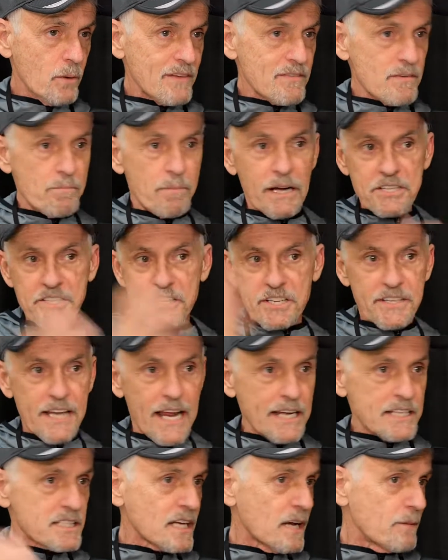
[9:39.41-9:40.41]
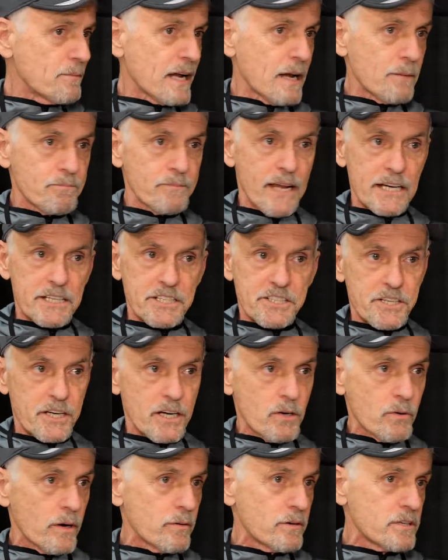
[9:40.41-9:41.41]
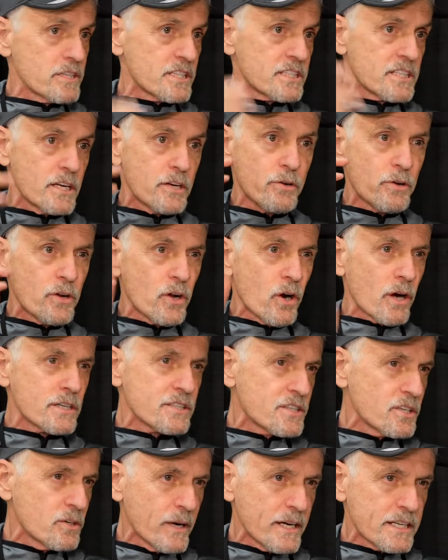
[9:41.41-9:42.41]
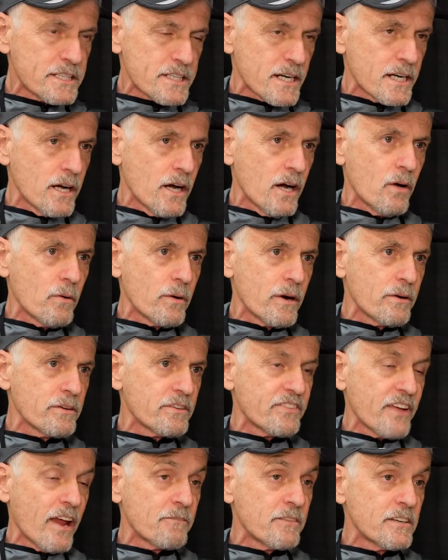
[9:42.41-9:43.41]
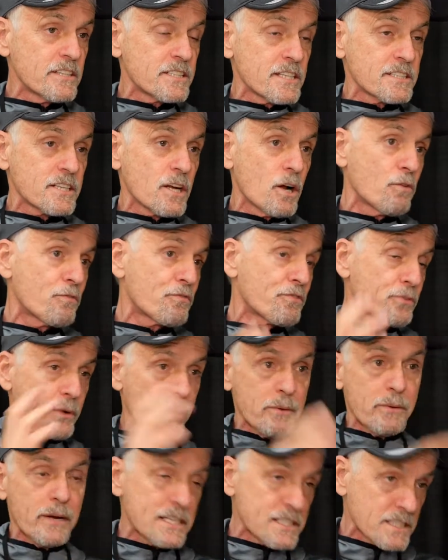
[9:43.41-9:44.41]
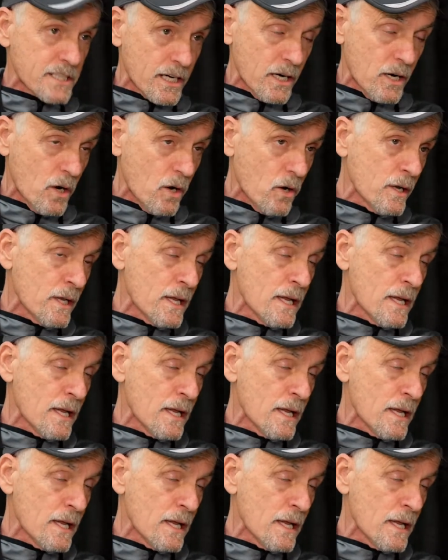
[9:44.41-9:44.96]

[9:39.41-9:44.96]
We have a bunch of dates coming up next year. We were just in New York 2 weeks ago. We were in San Francisco 3 weeks ago.